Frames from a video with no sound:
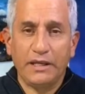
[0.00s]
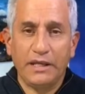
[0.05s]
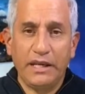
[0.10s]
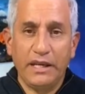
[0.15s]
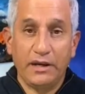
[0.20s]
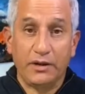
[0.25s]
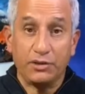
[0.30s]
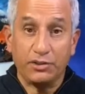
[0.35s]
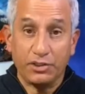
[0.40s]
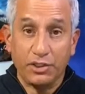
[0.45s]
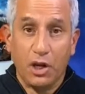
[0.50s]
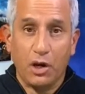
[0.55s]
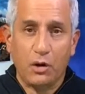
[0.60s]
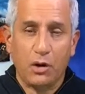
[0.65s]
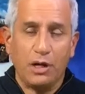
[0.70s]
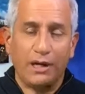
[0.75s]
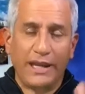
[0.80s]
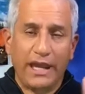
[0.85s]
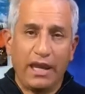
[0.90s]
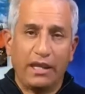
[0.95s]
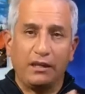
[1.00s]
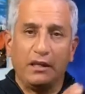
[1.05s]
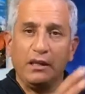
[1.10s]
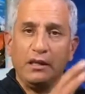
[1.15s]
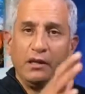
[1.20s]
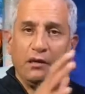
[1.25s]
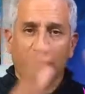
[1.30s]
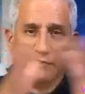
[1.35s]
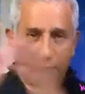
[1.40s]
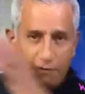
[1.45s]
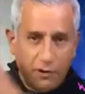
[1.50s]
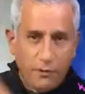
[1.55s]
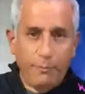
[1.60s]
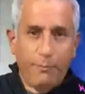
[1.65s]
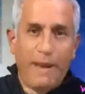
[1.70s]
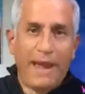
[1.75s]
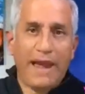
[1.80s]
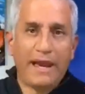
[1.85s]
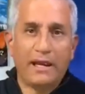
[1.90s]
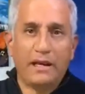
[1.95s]
here? So again,
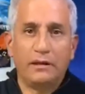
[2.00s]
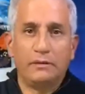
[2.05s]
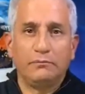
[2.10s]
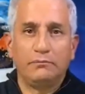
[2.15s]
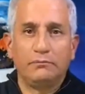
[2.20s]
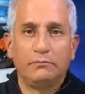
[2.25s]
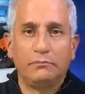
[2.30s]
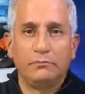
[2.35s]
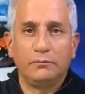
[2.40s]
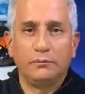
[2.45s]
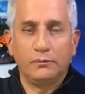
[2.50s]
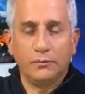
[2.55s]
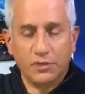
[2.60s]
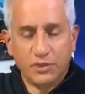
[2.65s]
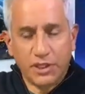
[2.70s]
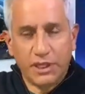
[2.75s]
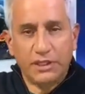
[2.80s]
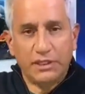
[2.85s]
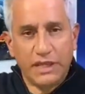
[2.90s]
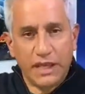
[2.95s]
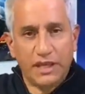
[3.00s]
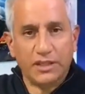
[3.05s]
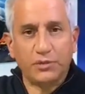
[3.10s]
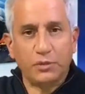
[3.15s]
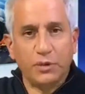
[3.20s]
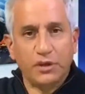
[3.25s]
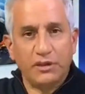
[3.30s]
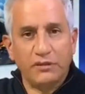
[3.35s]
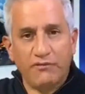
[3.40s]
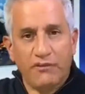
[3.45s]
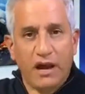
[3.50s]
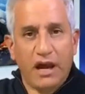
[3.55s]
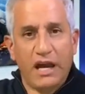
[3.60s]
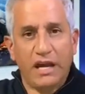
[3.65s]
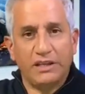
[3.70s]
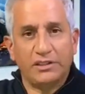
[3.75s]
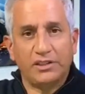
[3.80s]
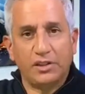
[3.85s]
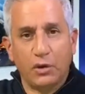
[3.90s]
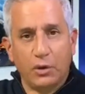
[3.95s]
VRBPAC said, yes, we
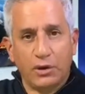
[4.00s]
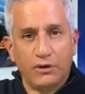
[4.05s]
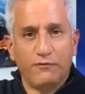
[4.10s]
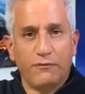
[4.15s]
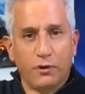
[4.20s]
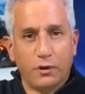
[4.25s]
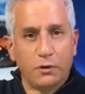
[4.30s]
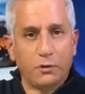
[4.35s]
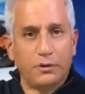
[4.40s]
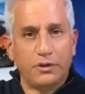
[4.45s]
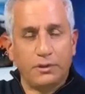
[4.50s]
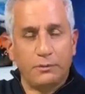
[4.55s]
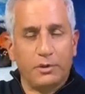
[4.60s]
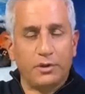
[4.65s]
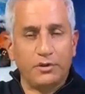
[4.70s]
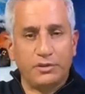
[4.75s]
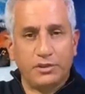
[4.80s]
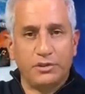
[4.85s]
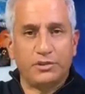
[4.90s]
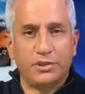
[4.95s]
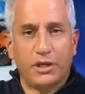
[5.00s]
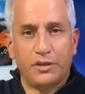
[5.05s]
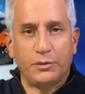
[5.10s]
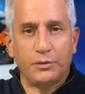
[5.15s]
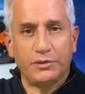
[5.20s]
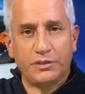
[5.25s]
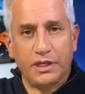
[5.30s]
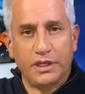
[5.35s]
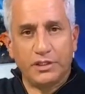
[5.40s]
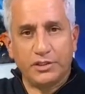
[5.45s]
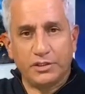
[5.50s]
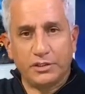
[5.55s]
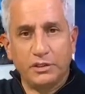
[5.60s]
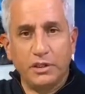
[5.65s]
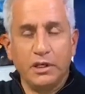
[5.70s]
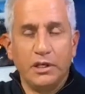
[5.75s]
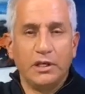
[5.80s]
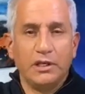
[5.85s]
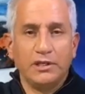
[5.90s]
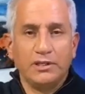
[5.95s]
advise going forward with the emergency use authorization.
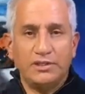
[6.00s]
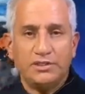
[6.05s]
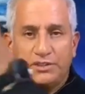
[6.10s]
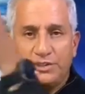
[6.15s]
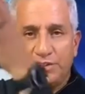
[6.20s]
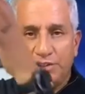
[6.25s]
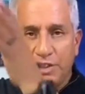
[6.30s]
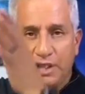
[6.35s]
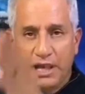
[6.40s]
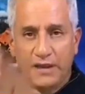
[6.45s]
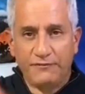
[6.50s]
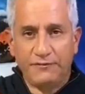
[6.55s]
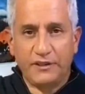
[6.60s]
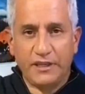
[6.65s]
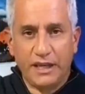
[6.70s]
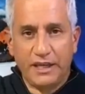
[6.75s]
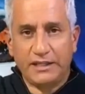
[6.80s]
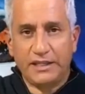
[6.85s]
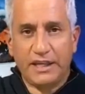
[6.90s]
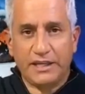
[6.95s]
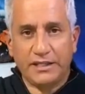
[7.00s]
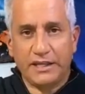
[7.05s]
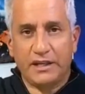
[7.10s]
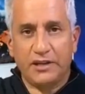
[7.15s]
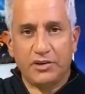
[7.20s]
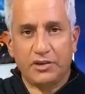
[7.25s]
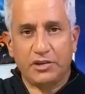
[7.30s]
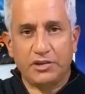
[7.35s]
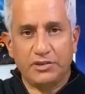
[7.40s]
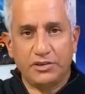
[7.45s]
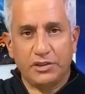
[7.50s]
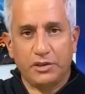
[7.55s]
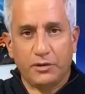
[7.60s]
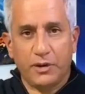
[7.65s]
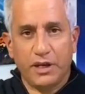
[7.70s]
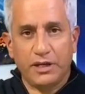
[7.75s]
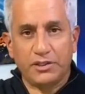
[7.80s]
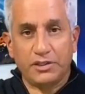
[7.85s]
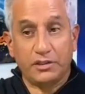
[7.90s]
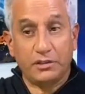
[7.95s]
FDA takes that under
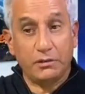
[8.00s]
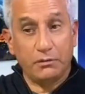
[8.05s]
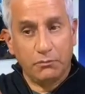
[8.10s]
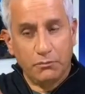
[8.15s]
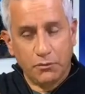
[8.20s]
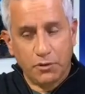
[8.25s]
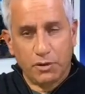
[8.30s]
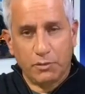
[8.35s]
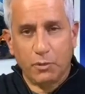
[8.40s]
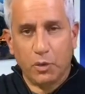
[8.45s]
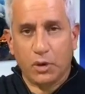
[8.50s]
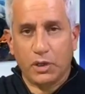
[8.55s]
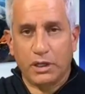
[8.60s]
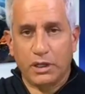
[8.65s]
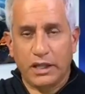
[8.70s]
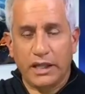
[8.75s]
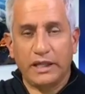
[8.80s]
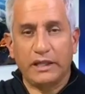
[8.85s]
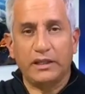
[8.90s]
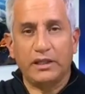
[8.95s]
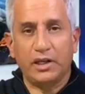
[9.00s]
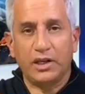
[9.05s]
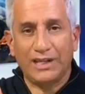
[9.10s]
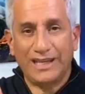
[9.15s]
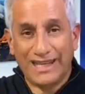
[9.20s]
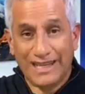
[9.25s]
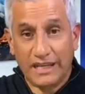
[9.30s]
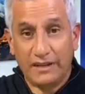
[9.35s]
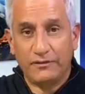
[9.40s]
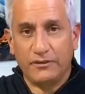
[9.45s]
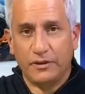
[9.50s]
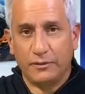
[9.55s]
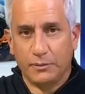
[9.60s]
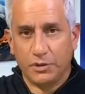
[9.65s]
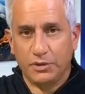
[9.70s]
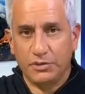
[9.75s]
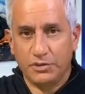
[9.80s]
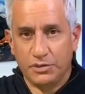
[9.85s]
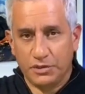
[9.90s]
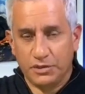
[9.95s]
consideration. They're more than likely going to give the
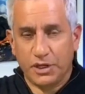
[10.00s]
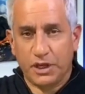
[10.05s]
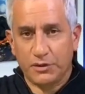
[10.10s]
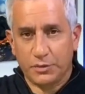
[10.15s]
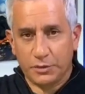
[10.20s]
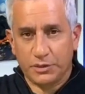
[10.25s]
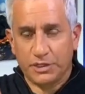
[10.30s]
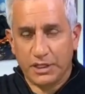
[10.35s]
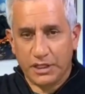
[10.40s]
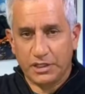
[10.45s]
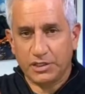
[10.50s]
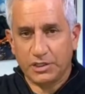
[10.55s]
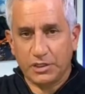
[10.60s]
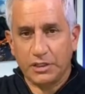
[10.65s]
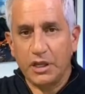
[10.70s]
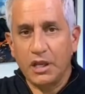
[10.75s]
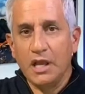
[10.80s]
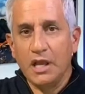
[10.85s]
emergency use authorization,